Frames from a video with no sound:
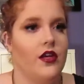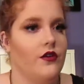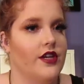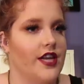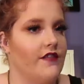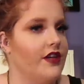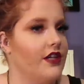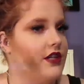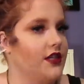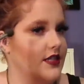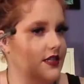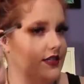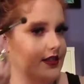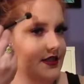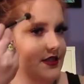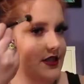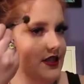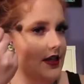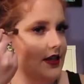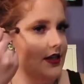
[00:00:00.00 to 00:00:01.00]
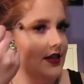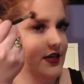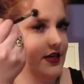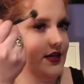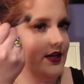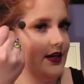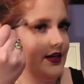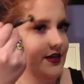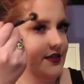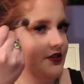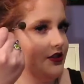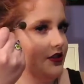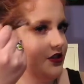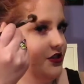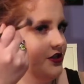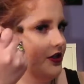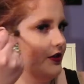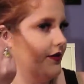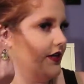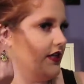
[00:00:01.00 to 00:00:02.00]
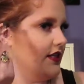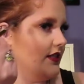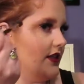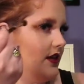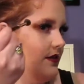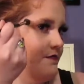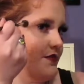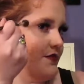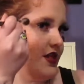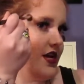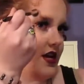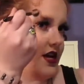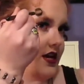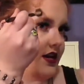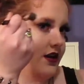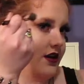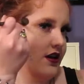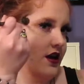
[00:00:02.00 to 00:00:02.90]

Definitely see that it is doing something.